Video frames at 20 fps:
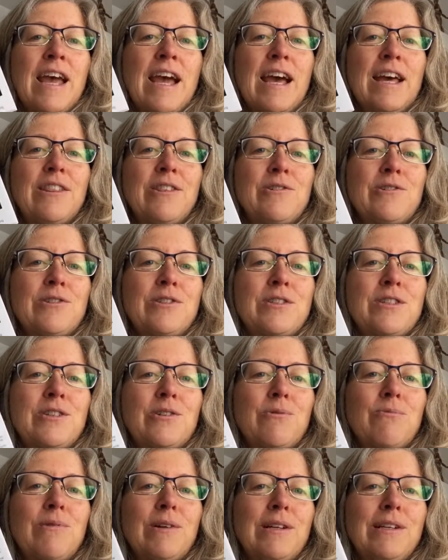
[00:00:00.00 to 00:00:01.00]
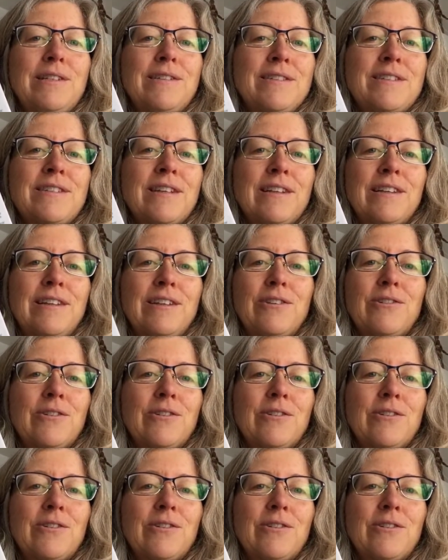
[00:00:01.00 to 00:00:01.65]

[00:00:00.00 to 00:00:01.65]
and they're really silly.